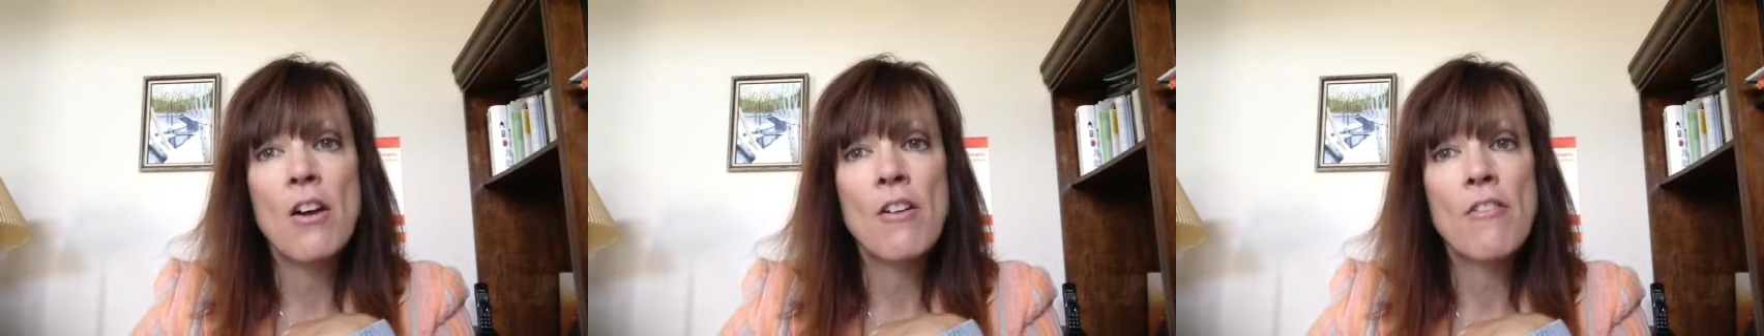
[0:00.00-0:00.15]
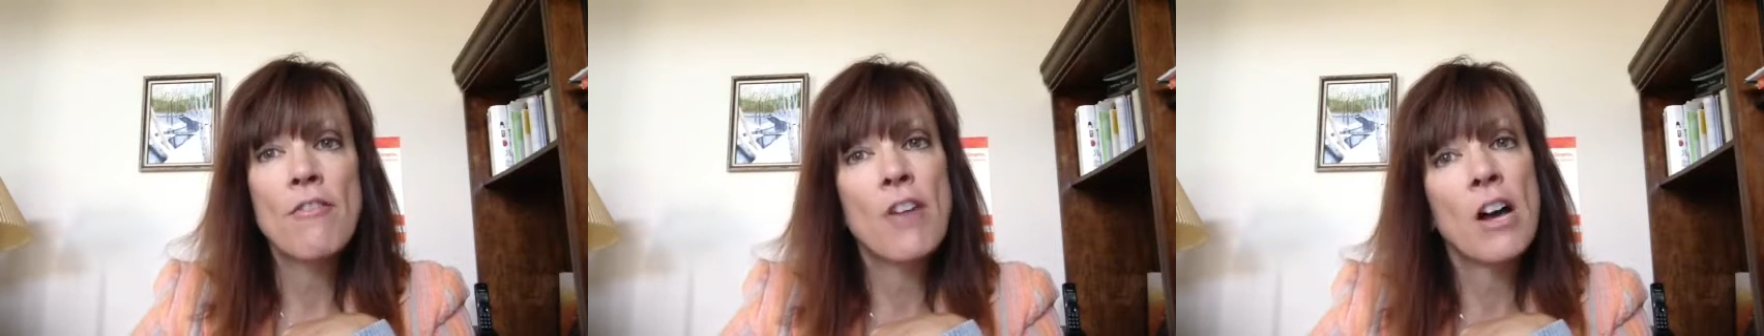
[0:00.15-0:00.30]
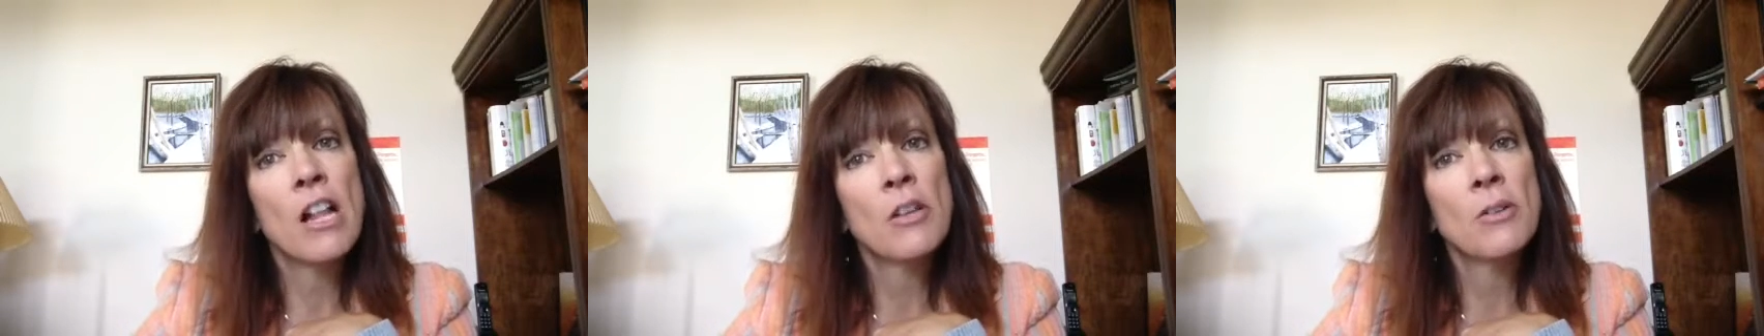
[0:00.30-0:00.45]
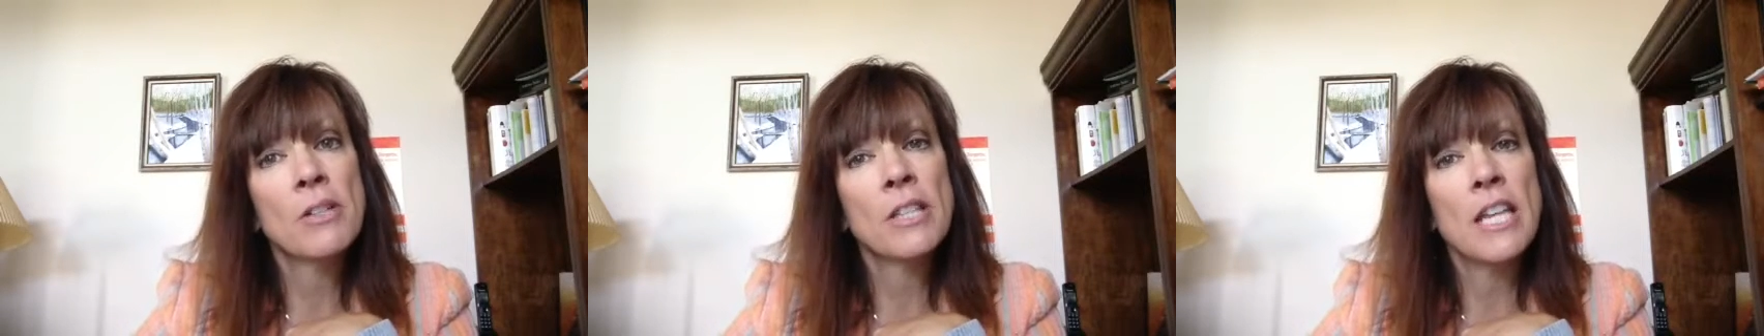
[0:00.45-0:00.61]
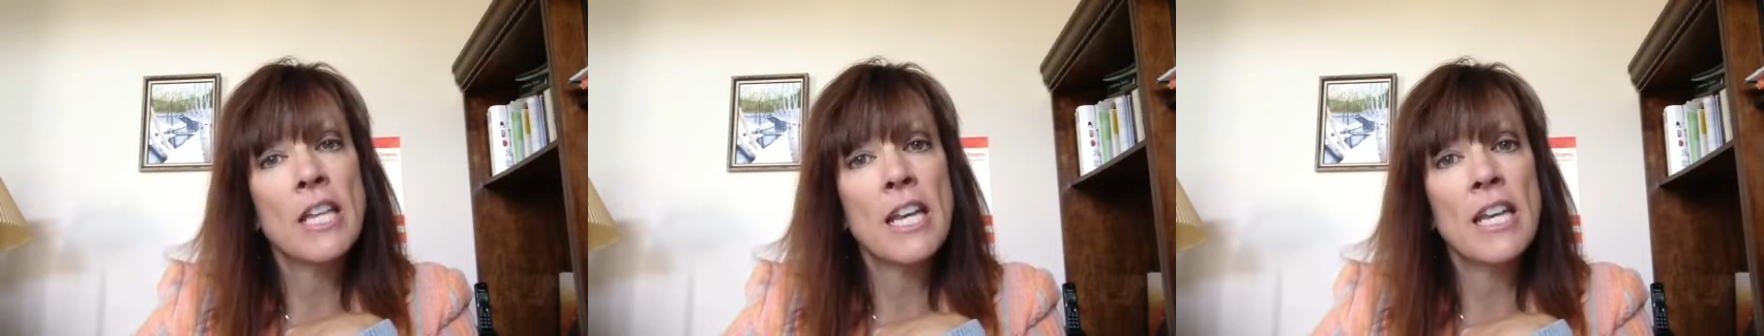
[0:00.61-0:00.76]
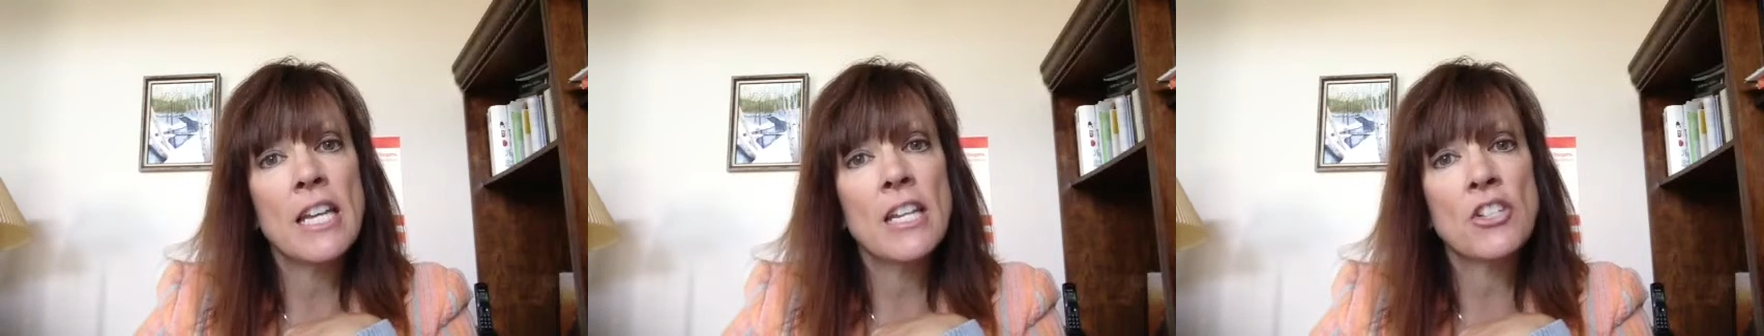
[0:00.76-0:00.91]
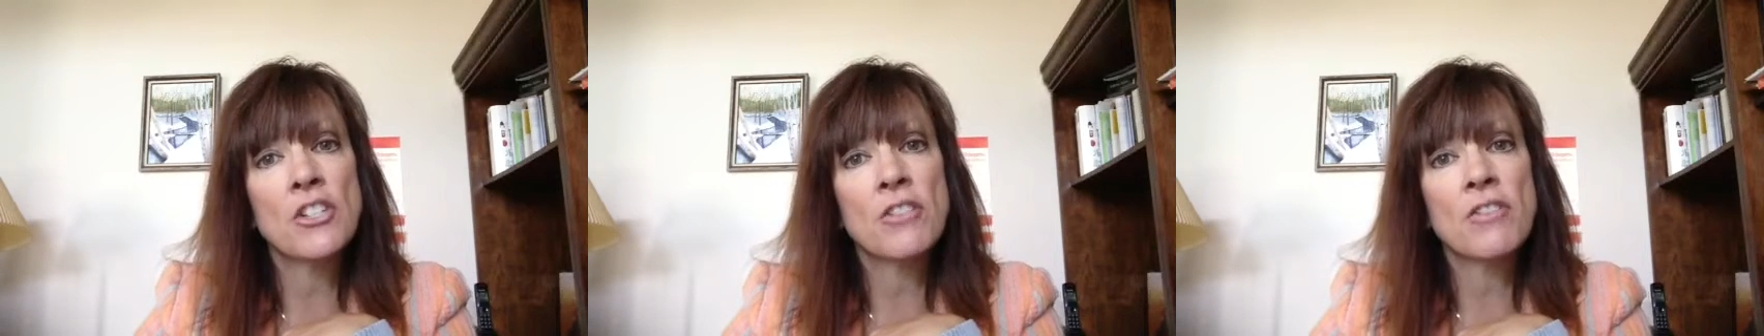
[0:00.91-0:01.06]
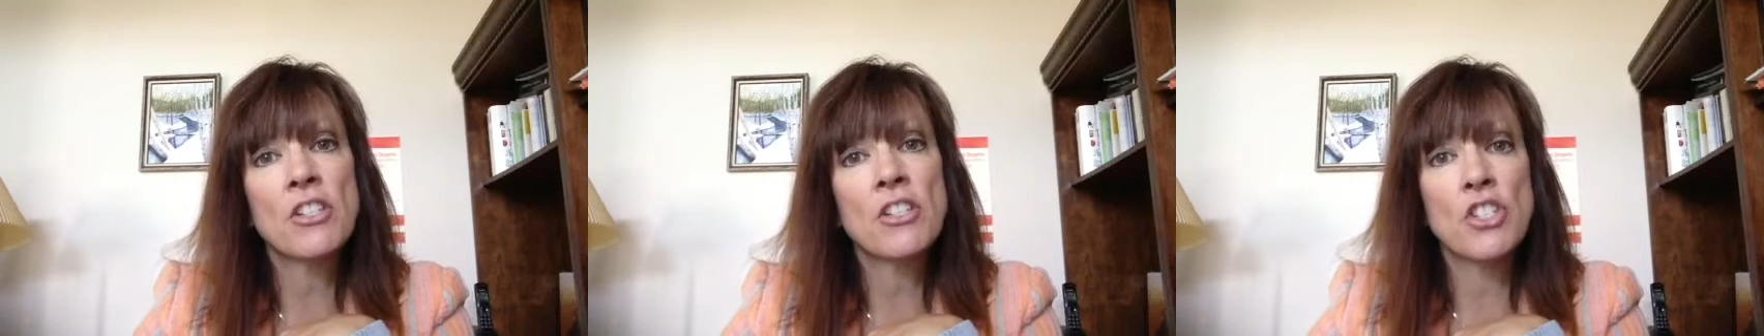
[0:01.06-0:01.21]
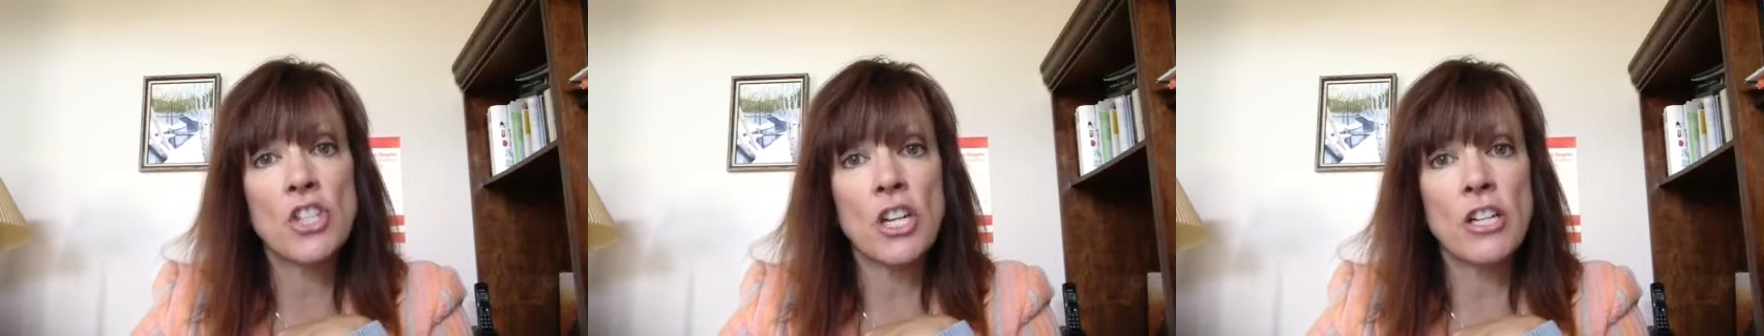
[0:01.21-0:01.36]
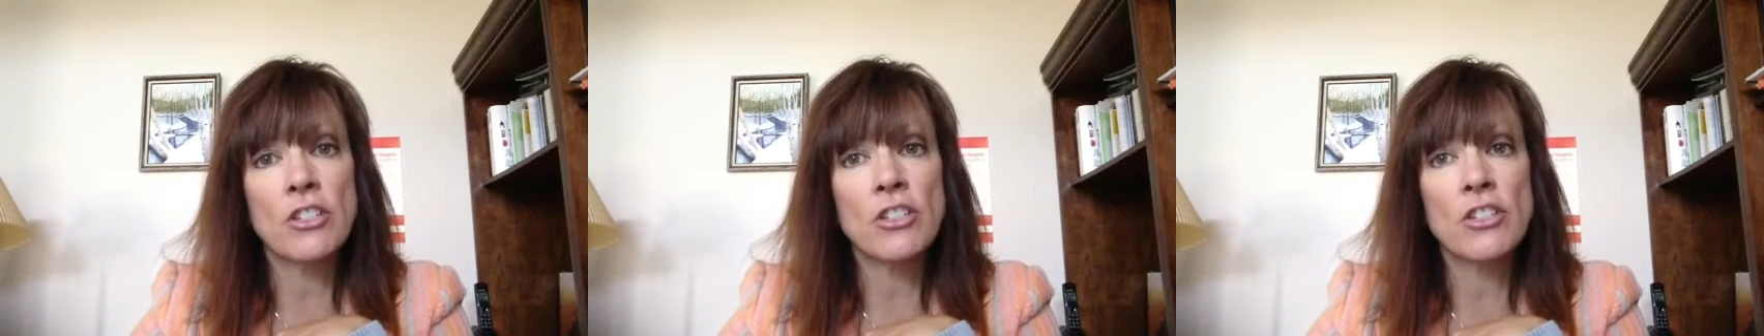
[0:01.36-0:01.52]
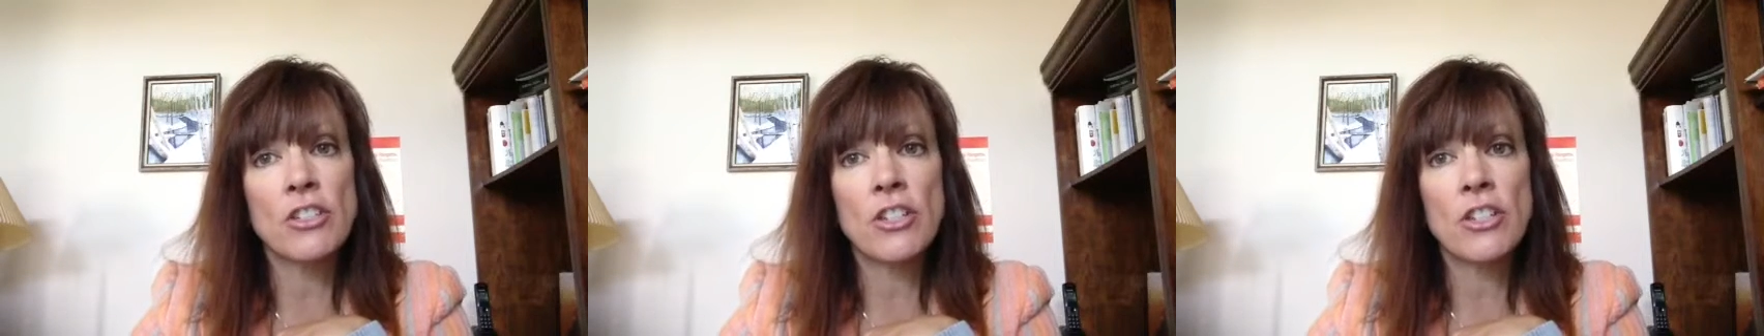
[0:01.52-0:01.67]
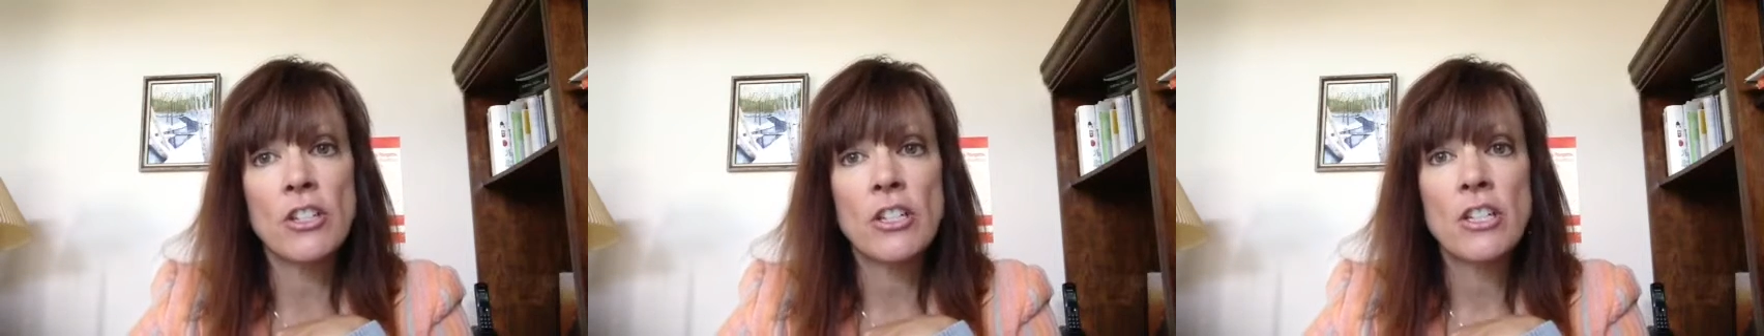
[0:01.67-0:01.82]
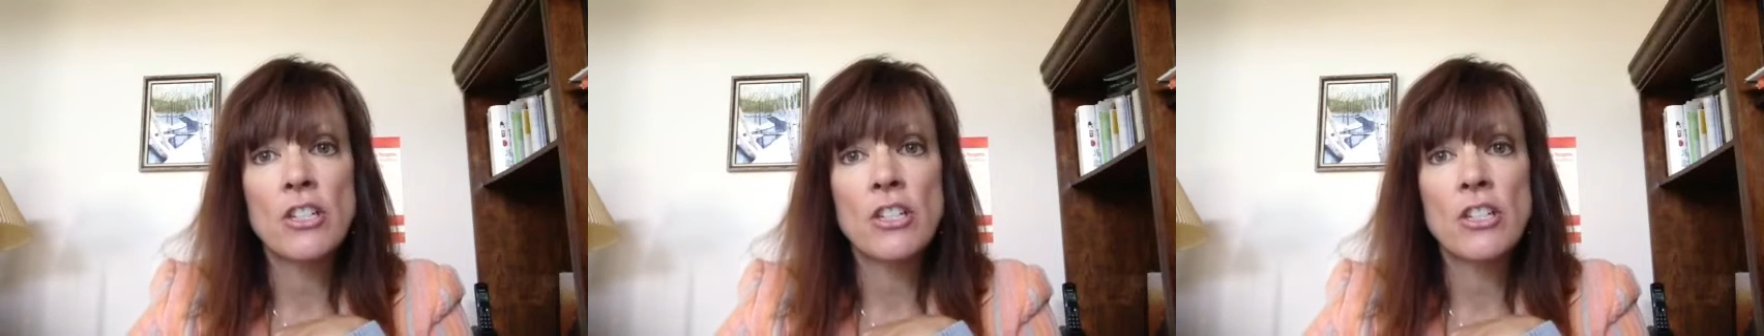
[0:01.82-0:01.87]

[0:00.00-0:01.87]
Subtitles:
Following the age of the judge,